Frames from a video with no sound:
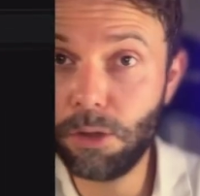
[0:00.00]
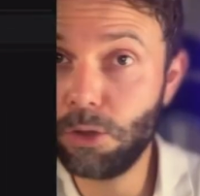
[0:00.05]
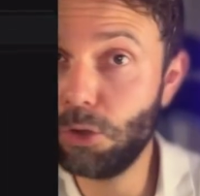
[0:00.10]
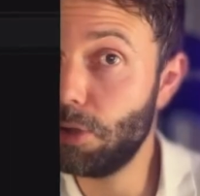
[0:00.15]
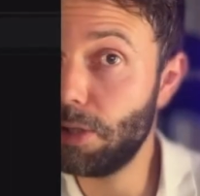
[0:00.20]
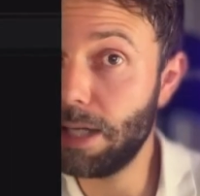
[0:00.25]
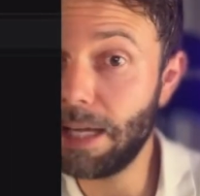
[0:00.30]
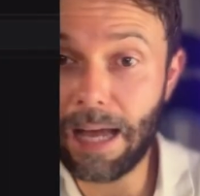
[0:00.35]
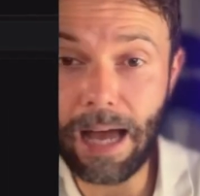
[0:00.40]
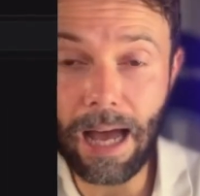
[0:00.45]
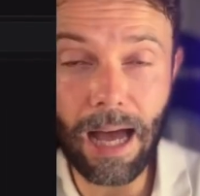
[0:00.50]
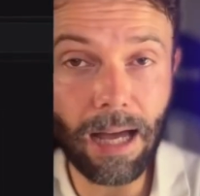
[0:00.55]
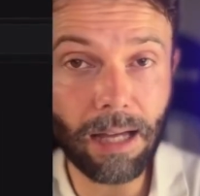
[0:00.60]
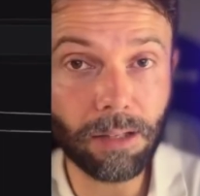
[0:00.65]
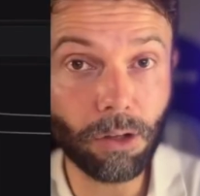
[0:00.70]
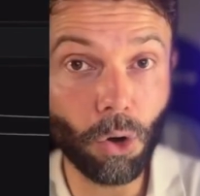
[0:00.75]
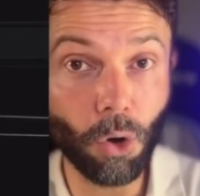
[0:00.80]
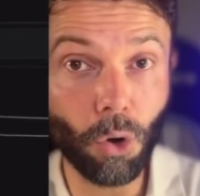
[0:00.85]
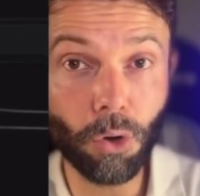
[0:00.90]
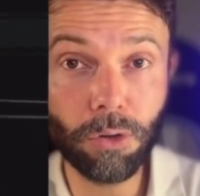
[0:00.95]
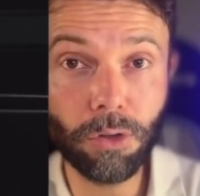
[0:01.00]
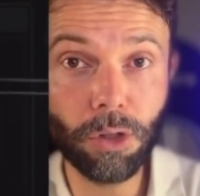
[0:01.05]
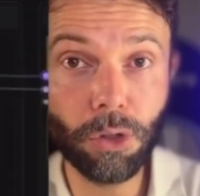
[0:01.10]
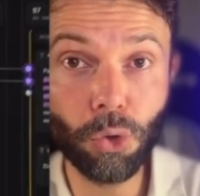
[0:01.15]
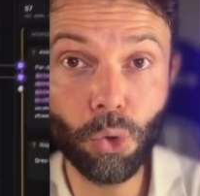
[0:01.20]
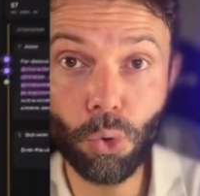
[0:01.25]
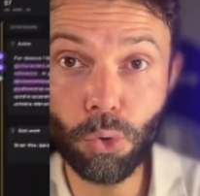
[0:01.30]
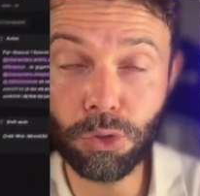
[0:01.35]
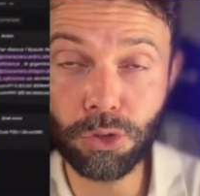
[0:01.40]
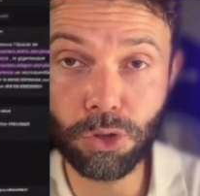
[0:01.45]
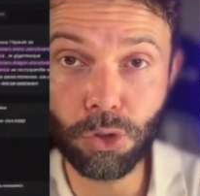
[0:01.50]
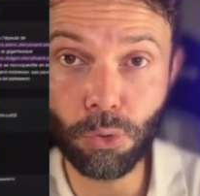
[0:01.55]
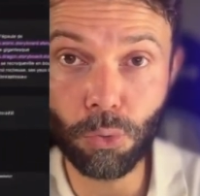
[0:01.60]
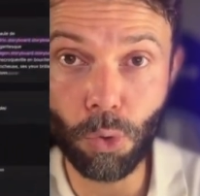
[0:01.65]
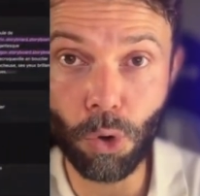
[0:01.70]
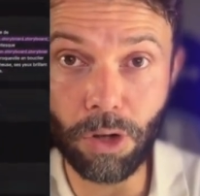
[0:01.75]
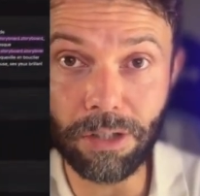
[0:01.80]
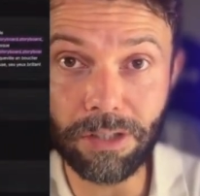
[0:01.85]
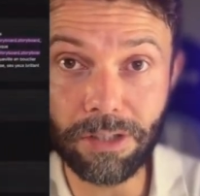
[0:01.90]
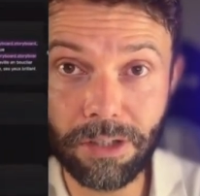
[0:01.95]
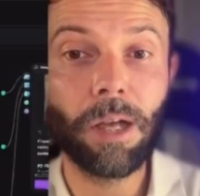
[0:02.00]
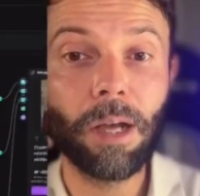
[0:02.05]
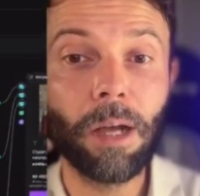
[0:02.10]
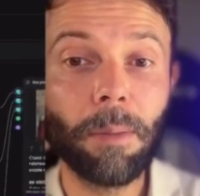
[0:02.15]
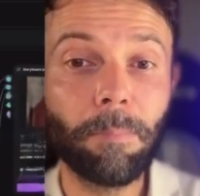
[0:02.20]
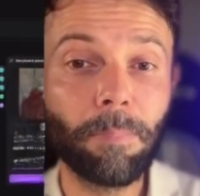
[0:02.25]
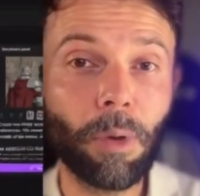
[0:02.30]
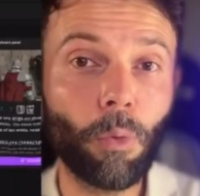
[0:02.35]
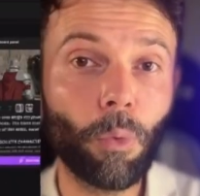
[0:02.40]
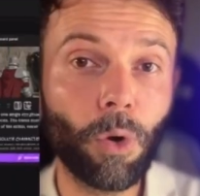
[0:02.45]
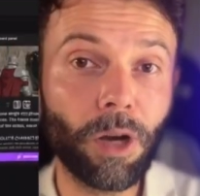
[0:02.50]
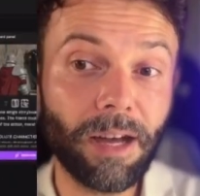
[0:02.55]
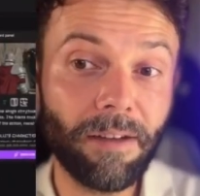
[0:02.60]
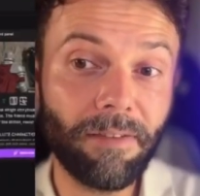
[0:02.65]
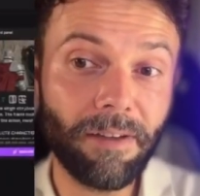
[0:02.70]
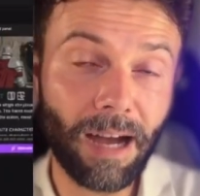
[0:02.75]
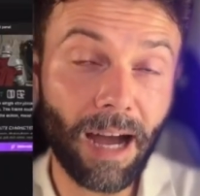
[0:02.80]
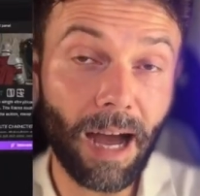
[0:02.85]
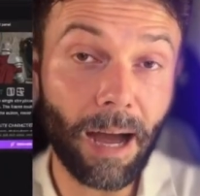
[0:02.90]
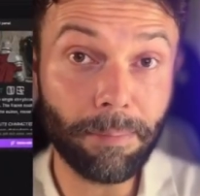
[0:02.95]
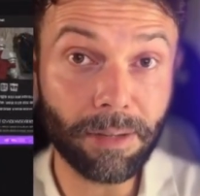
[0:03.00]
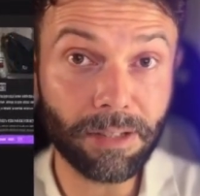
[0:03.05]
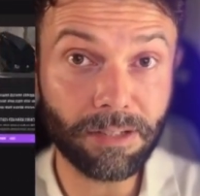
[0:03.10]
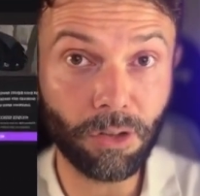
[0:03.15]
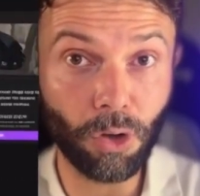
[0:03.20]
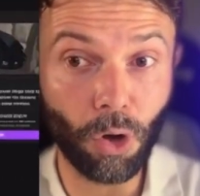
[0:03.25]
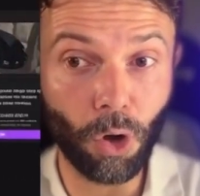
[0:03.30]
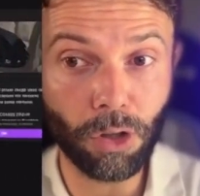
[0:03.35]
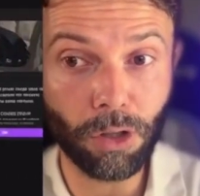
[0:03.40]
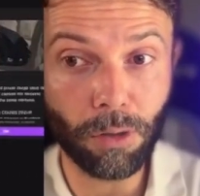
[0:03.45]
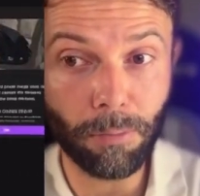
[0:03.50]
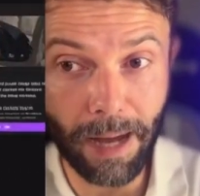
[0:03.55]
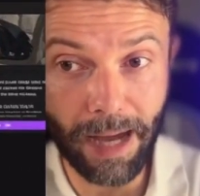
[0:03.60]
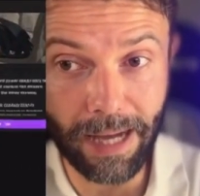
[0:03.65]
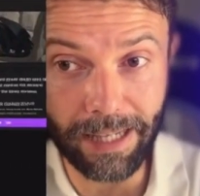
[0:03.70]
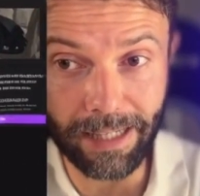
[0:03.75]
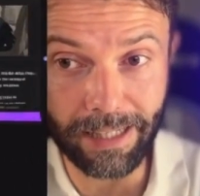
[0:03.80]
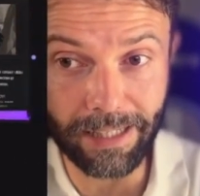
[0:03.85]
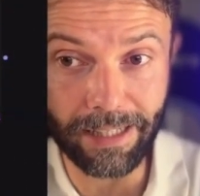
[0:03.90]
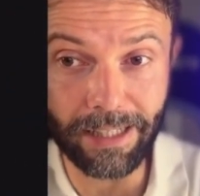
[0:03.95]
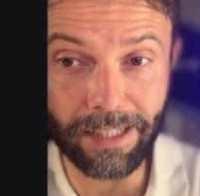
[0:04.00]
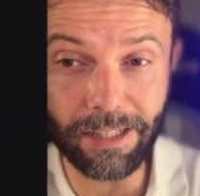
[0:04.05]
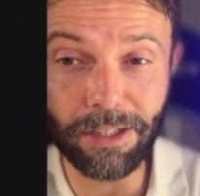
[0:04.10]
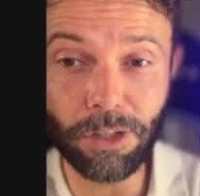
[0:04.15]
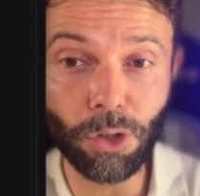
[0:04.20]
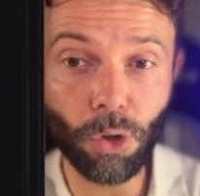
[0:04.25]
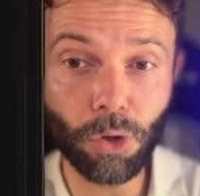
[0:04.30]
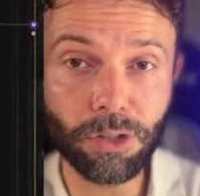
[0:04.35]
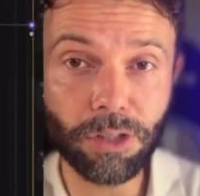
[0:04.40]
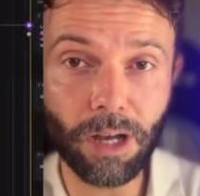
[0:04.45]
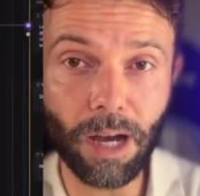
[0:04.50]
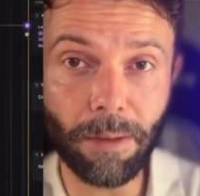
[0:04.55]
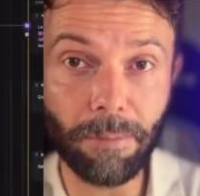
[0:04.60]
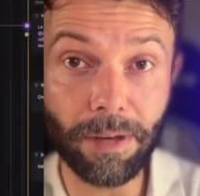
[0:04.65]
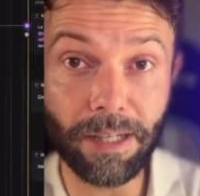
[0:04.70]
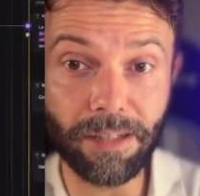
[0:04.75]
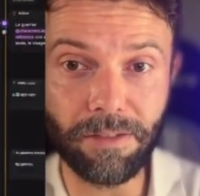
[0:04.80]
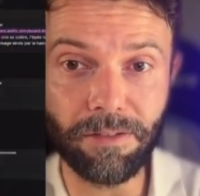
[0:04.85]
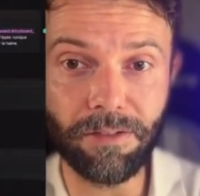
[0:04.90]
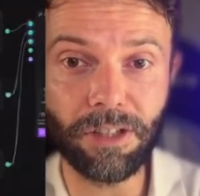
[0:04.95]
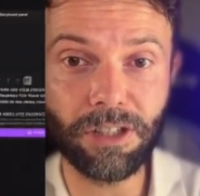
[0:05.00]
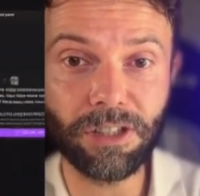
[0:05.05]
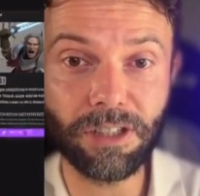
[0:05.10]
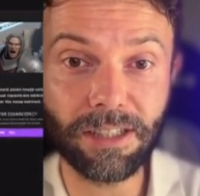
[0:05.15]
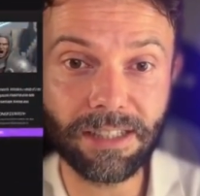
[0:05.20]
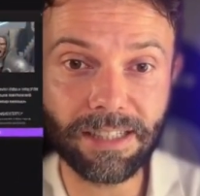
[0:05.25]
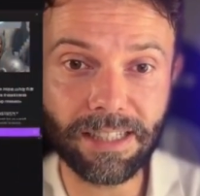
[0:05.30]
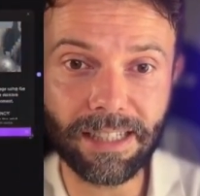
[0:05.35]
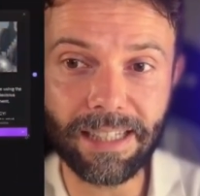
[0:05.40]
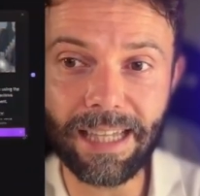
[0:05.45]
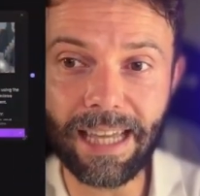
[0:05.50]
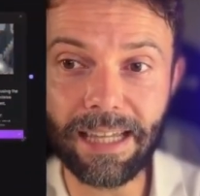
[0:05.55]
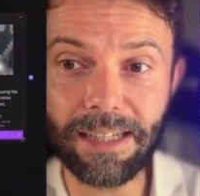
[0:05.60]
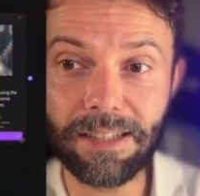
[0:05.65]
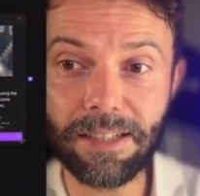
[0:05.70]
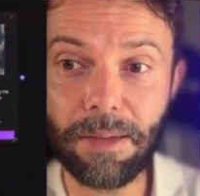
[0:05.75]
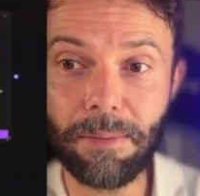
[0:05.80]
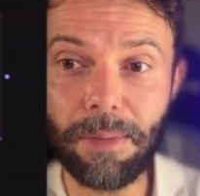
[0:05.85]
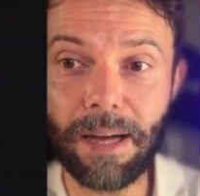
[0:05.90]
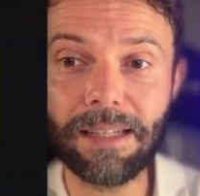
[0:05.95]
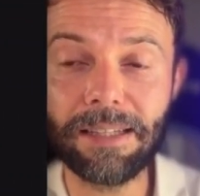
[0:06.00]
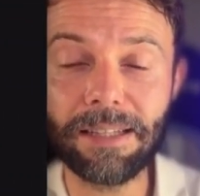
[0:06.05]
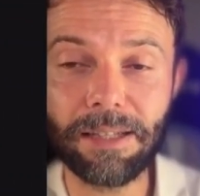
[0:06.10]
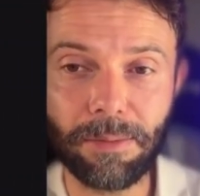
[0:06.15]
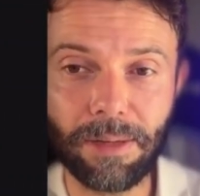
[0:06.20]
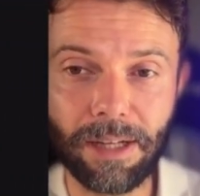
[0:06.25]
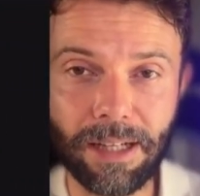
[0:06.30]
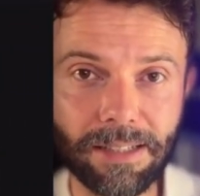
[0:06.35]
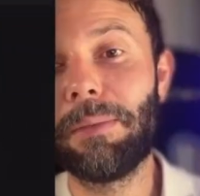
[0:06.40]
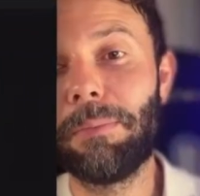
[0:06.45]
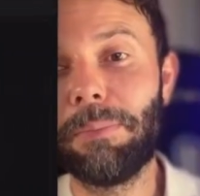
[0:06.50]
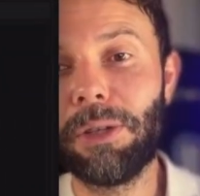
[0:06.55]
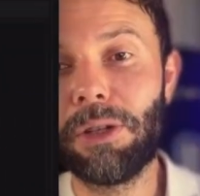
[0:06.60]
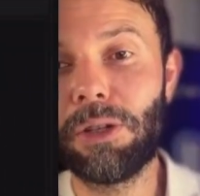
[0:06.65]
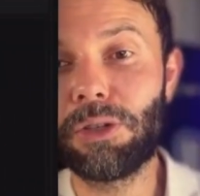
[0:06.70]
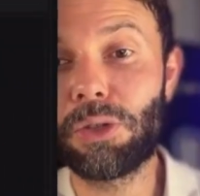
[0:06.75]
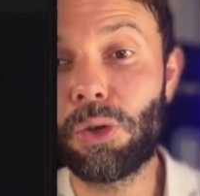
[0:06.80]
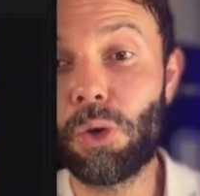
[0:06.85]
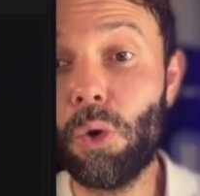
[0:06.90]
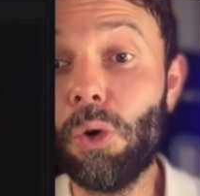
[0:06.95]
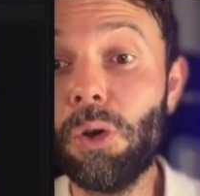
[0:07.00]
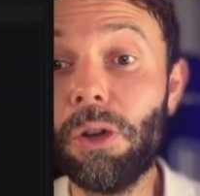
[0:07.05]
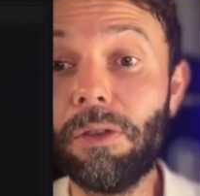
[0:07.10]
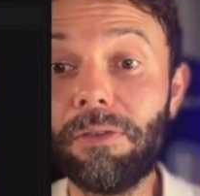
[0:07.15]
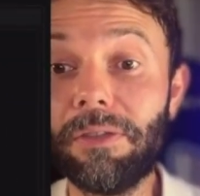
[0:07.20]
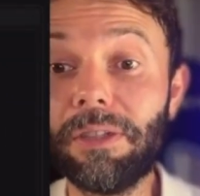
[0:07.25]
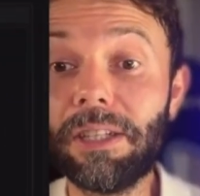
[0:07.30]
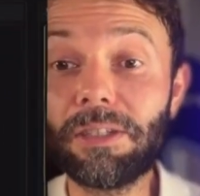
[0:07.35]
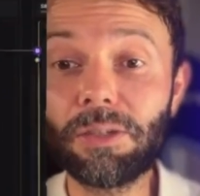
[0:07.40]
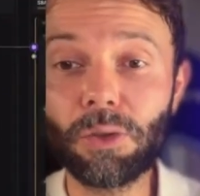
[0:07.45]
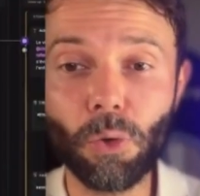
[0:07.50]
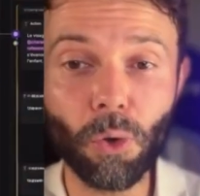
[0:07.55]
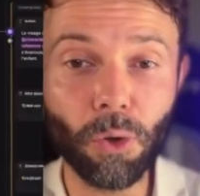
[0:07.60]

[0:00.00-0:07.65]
You can add all the nodes you want, but whatever happens automatically, your time and efficiency gains are maximized. Because all these